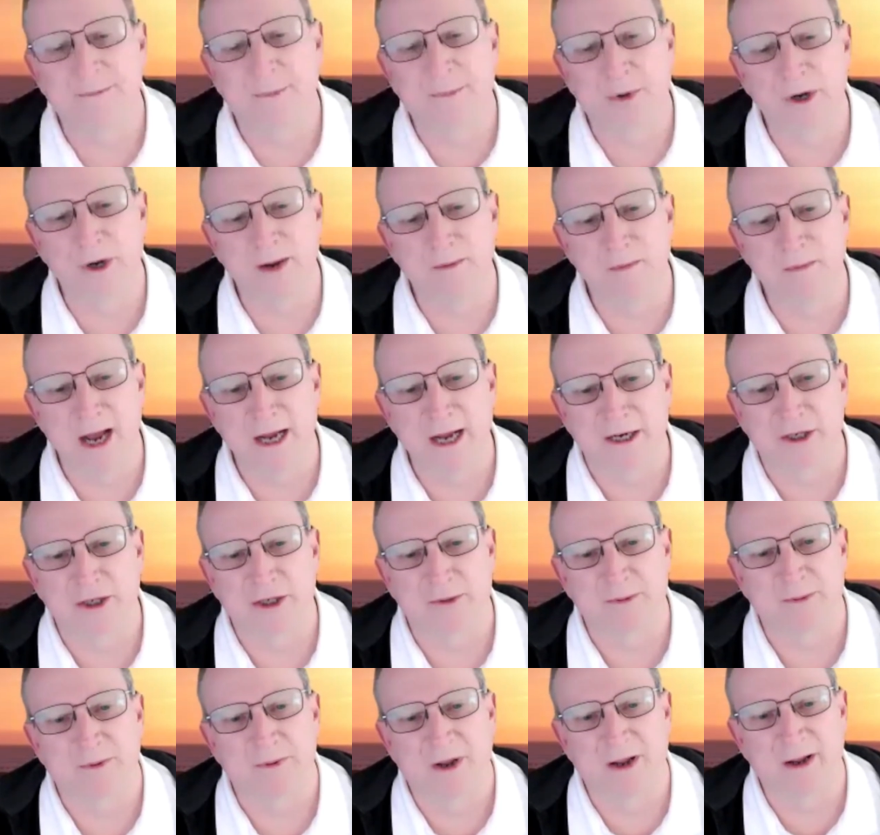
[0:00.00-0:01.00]
pretty
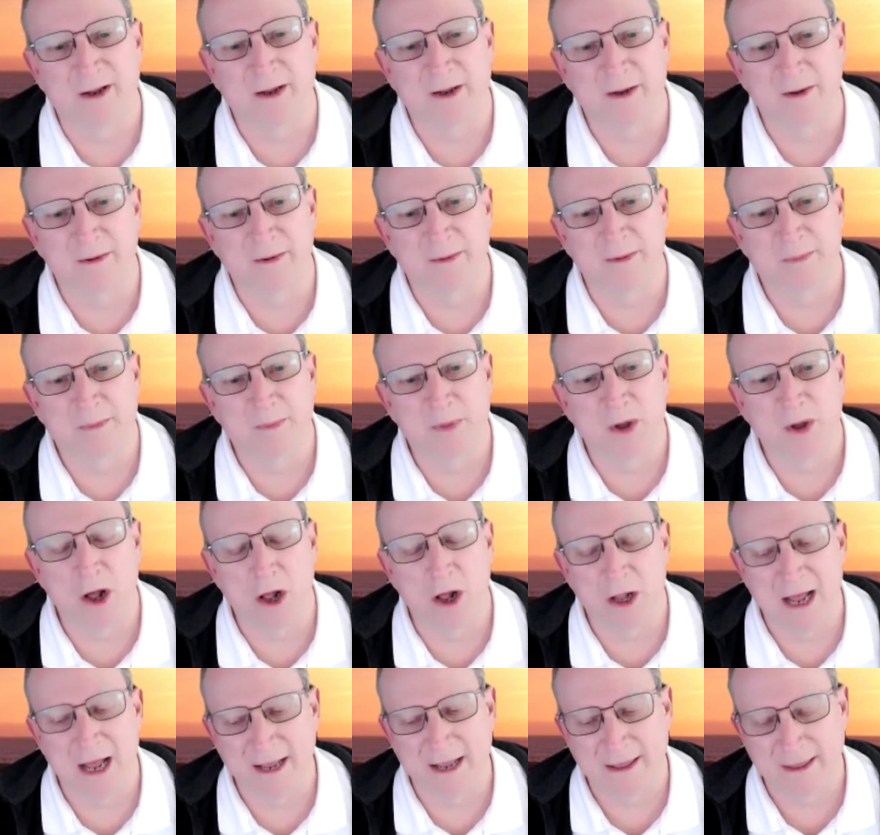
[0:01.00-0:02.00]
much,
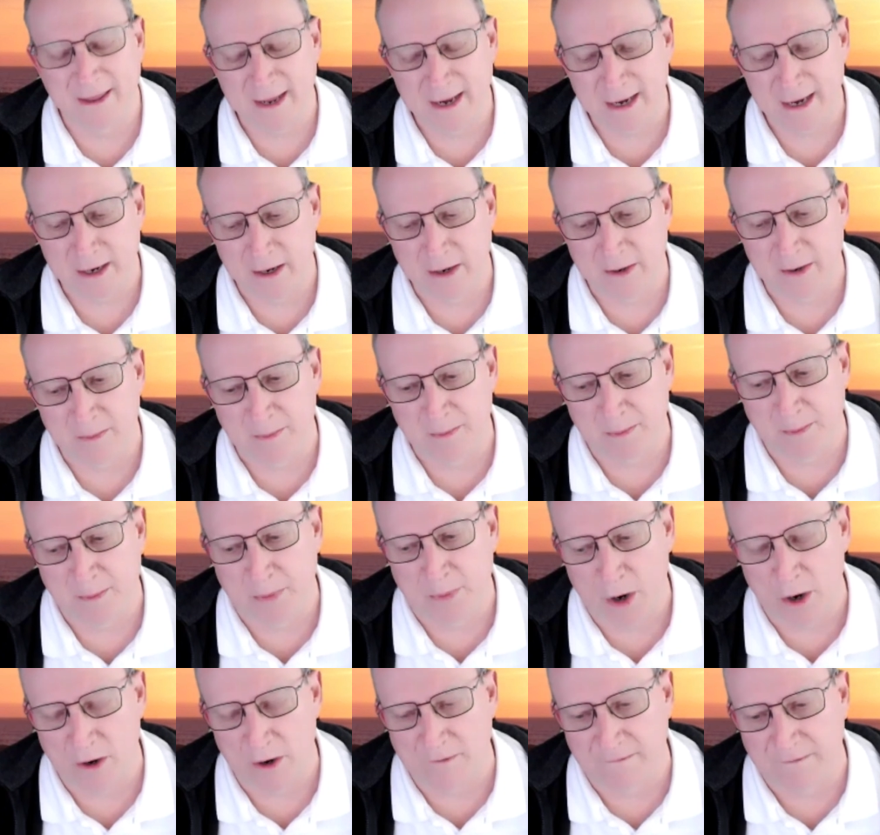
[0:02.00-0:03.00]
Paul. I think
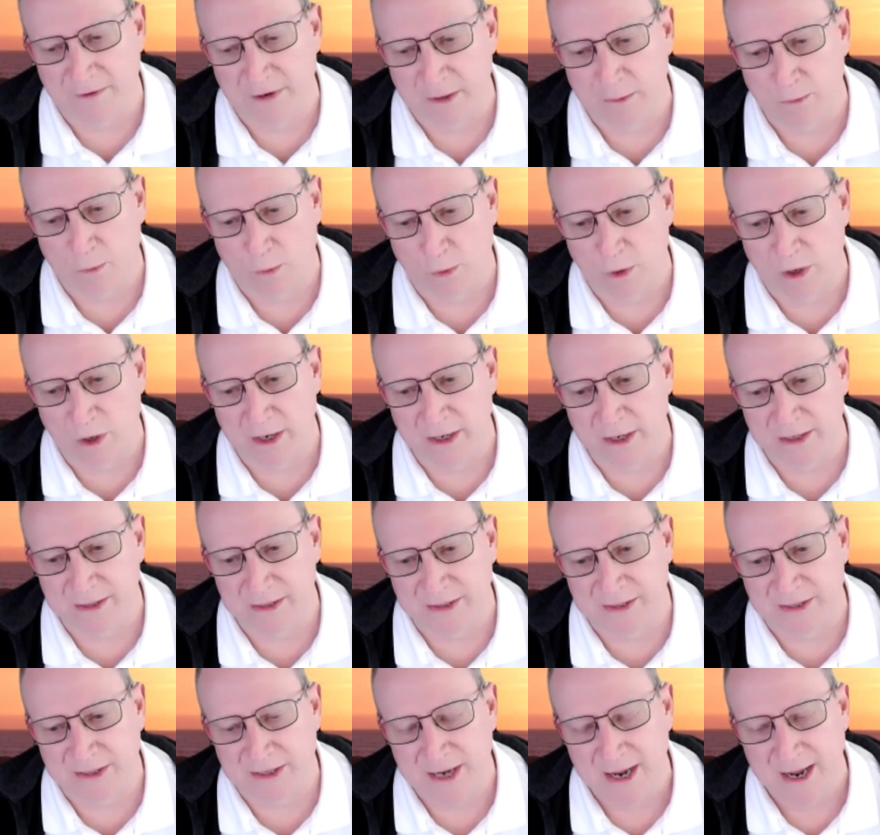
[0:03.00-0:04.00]
part of it
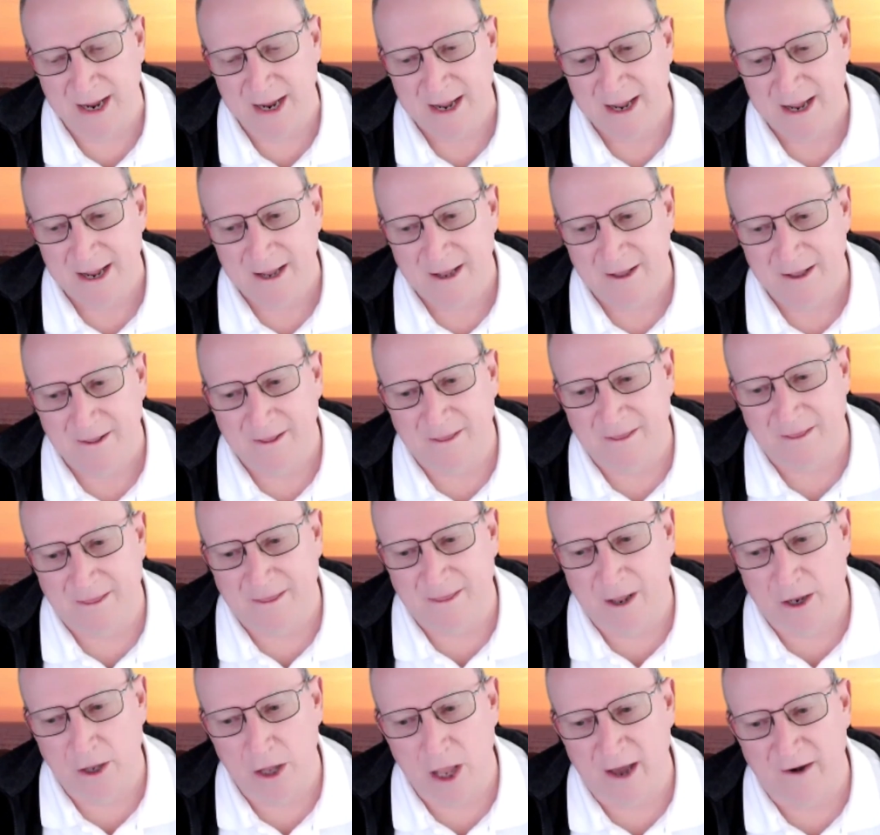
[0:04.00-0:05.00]
was
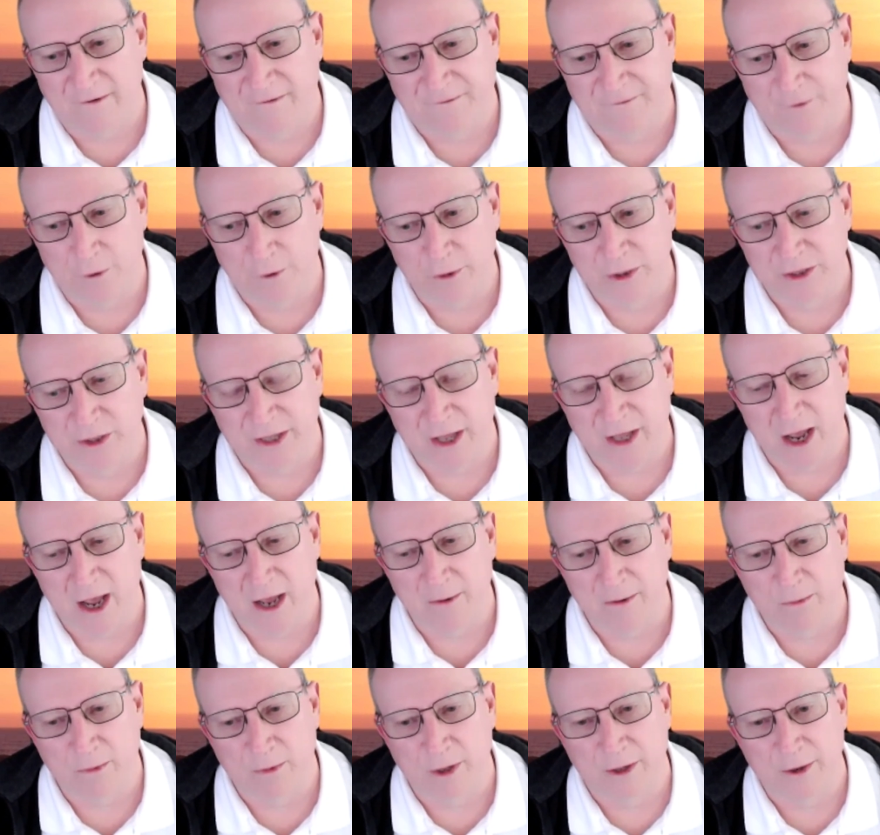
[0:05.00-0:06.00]
a lot of folks
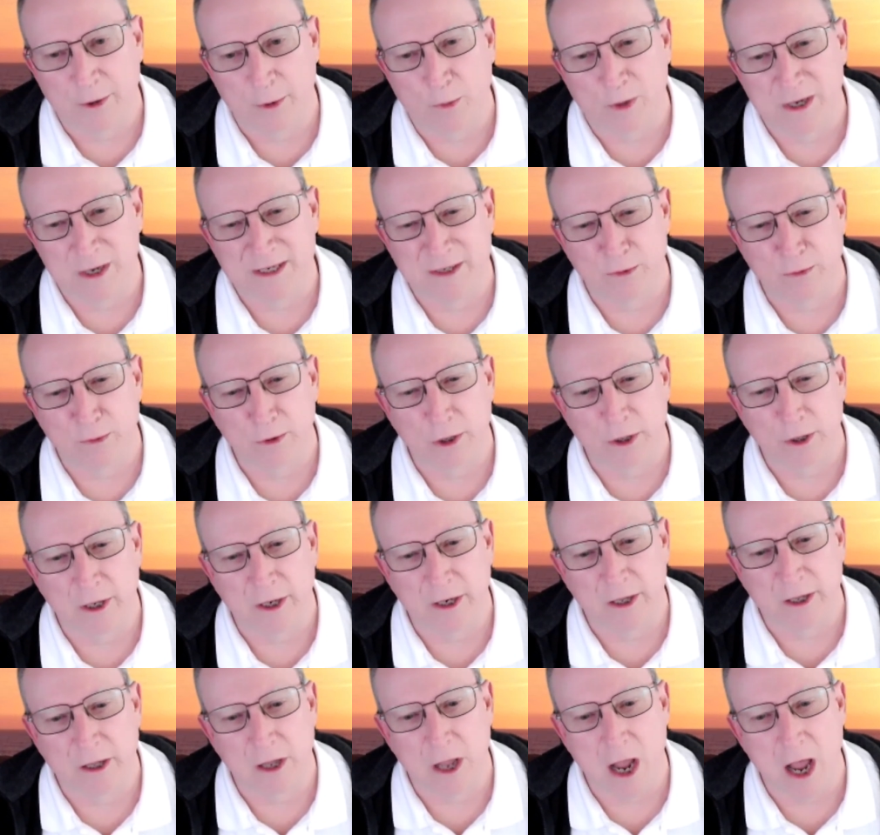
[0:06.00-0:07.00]
thought, well, there wasn't
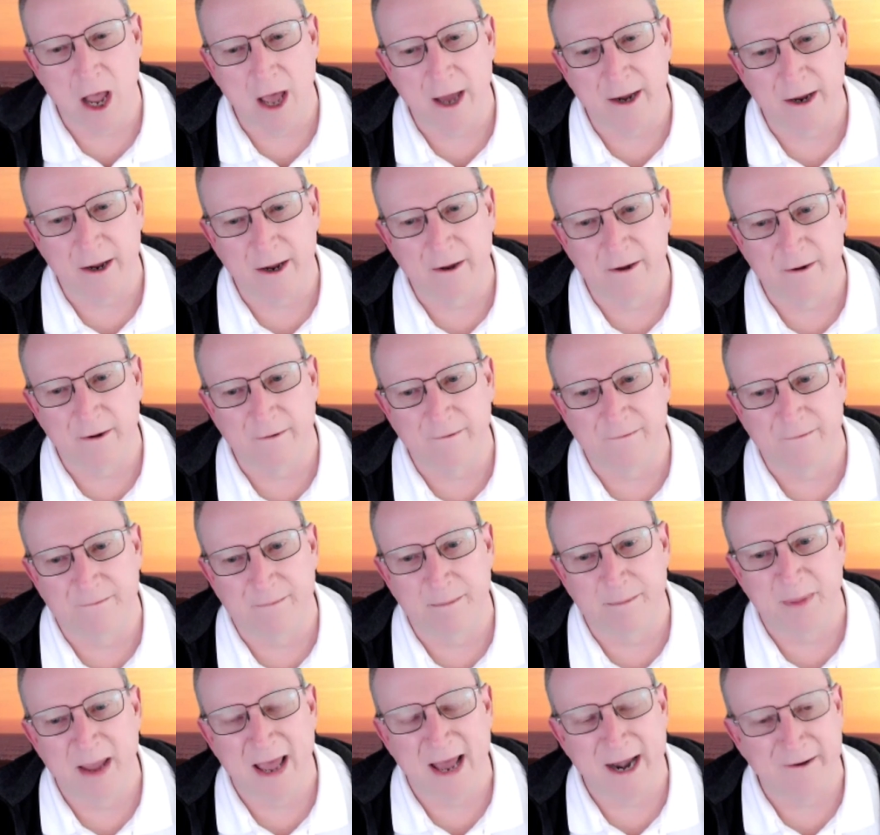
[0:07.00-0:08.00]
really a lot of
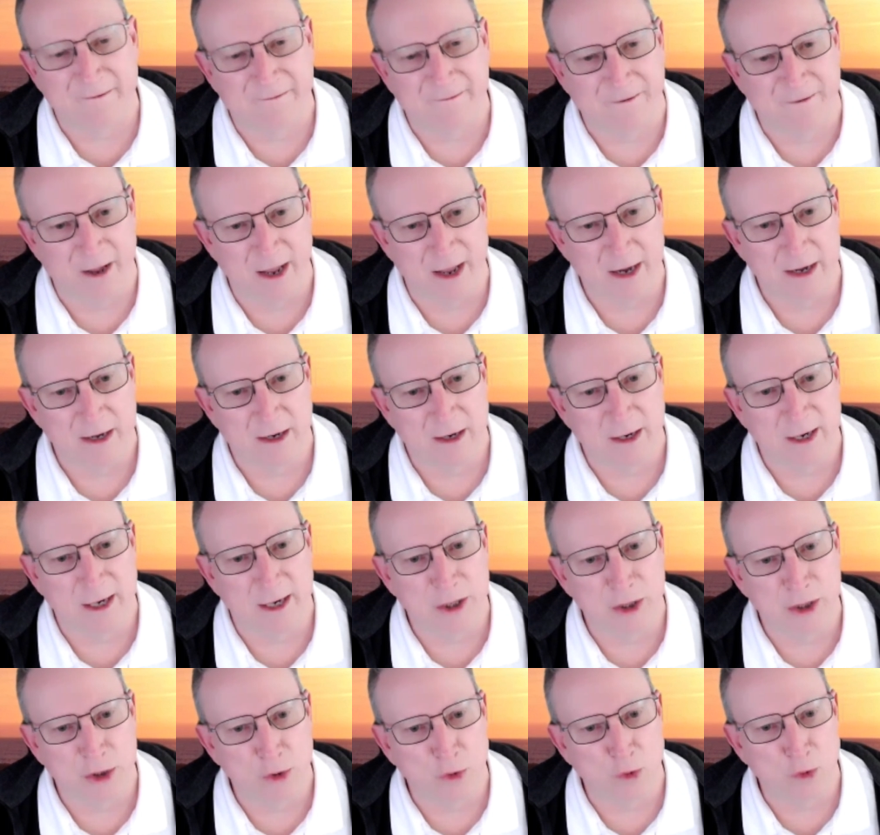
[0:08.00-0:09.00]
benefit
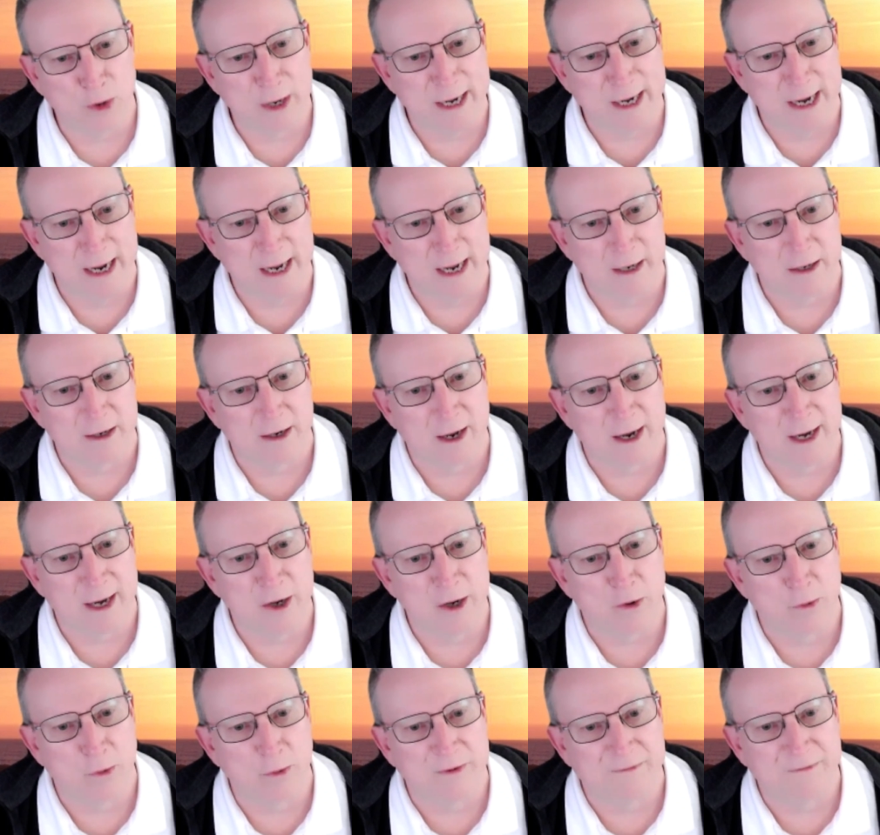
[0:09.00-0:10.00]
in doing it. I
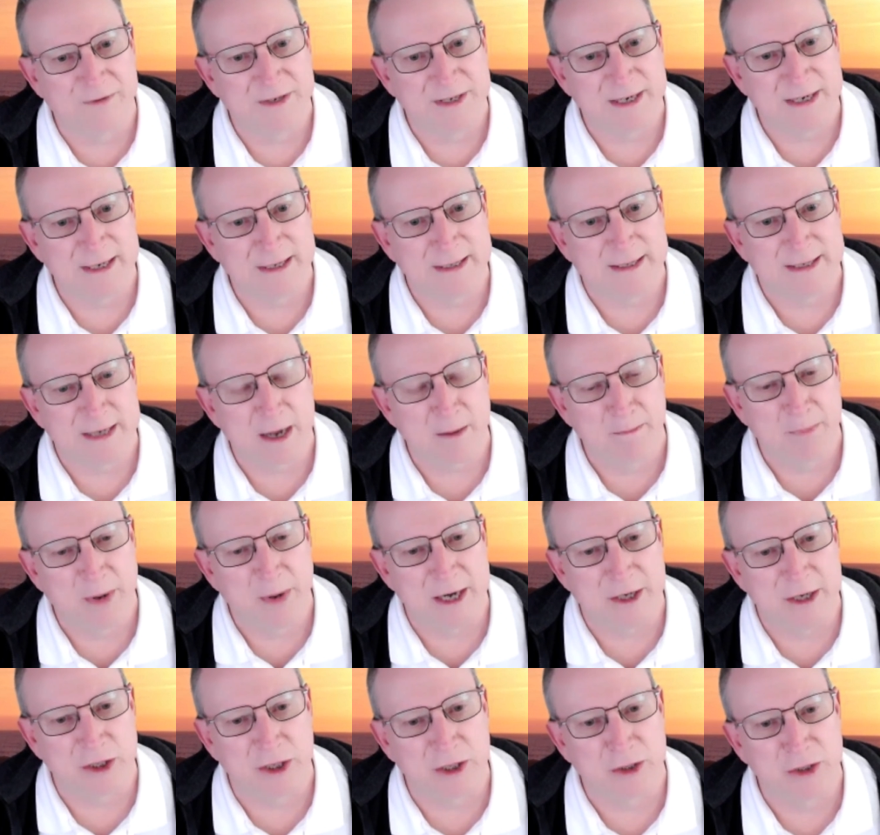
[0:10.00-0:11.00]
know we've seen some
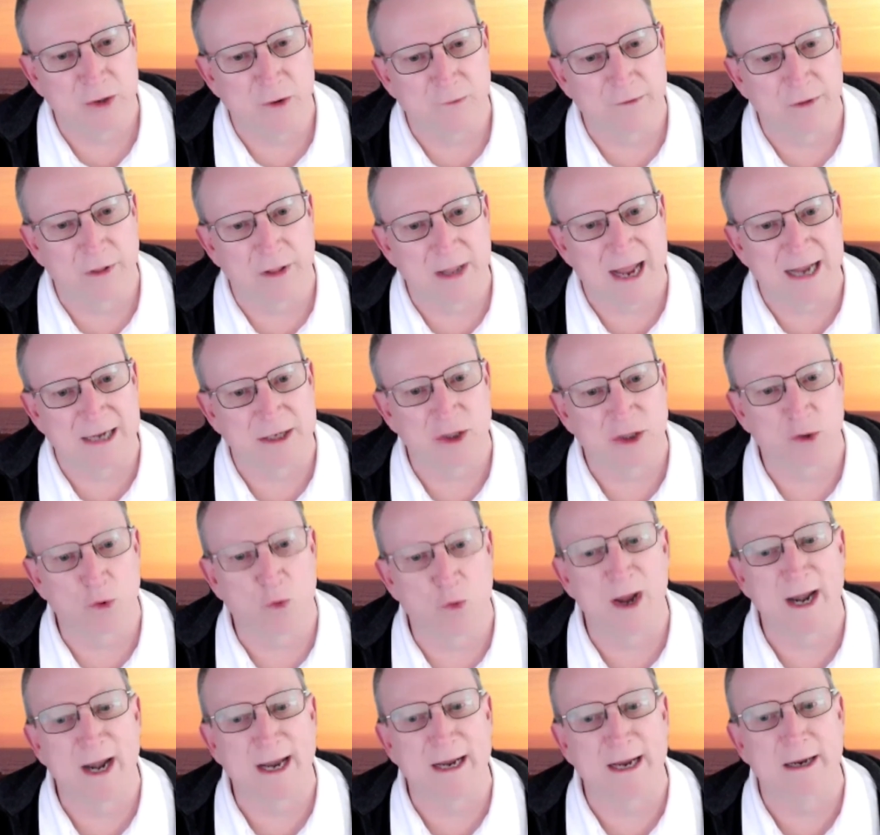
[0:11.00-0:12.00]
patients over the last
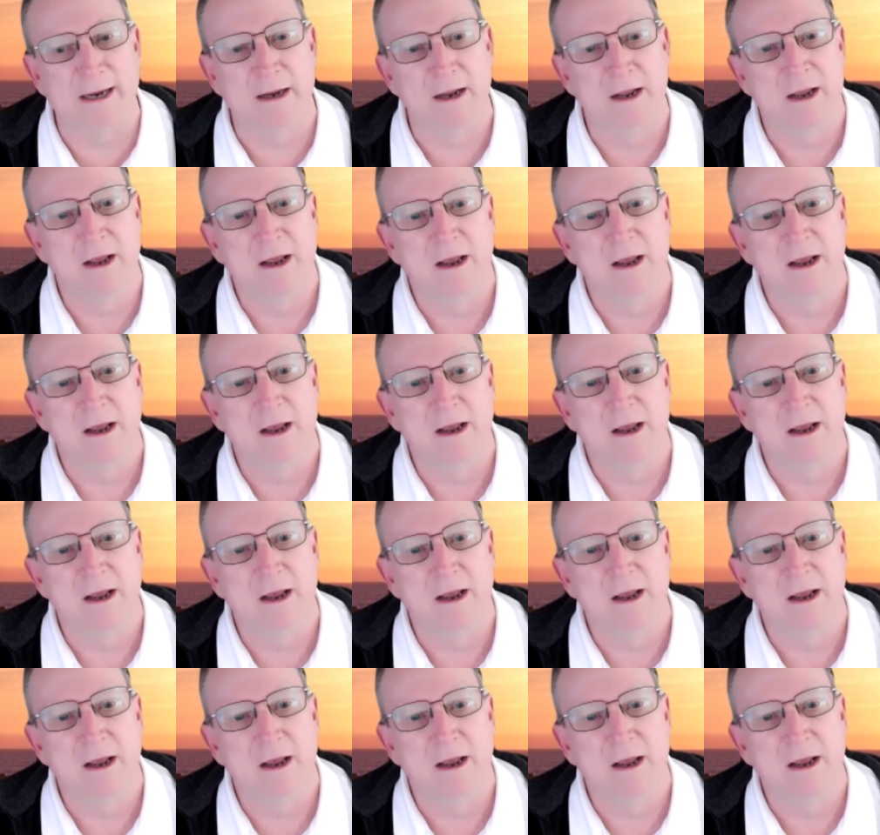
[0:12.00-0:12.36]
20